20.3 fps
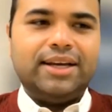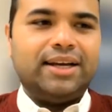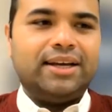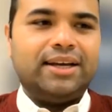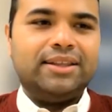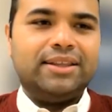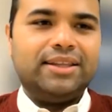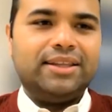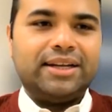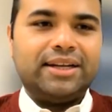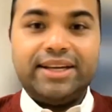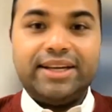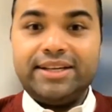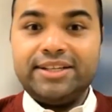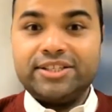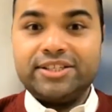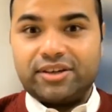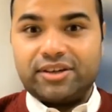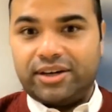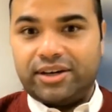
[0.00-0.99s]
And that
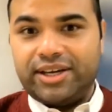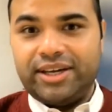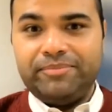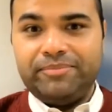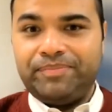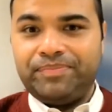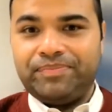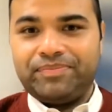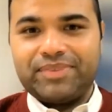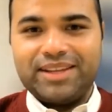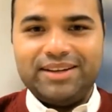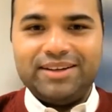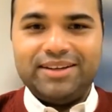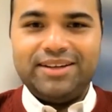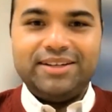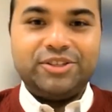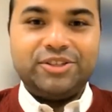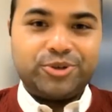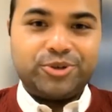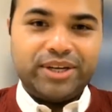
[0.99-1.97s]
takes time.
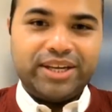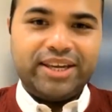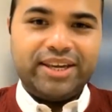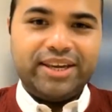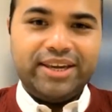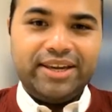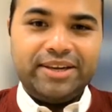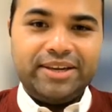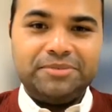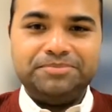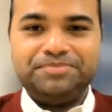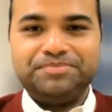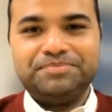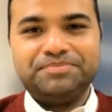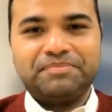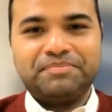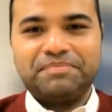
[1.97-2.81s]
It's tricky.